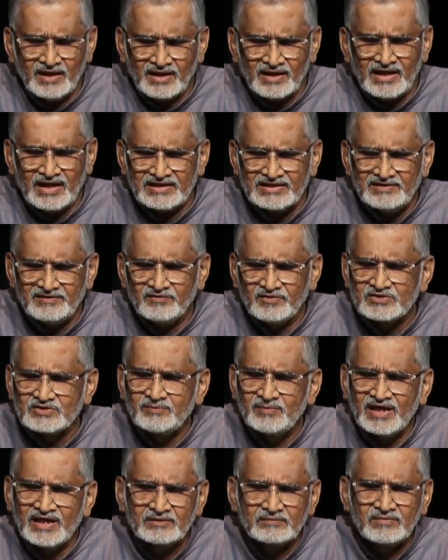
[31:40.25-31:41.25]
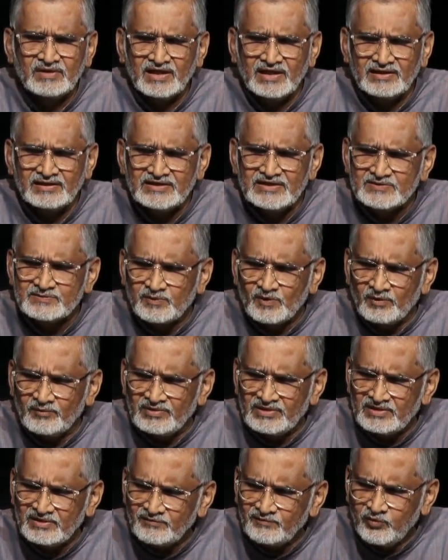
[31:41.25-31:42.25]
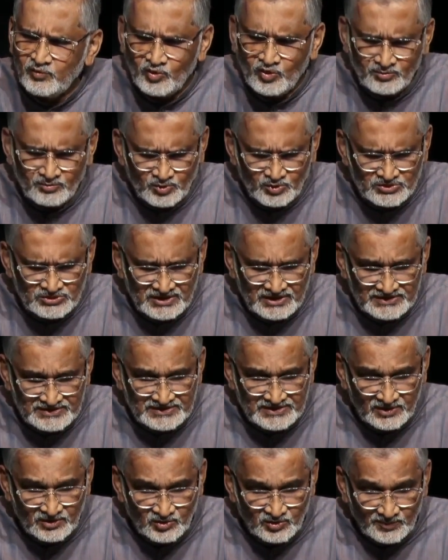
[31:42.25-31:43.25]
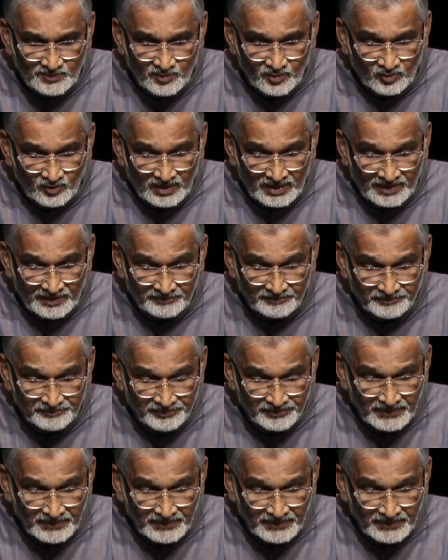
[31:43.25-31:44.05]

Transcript: Khadi was Mahatma Gandhi's probably the foremost constructive program.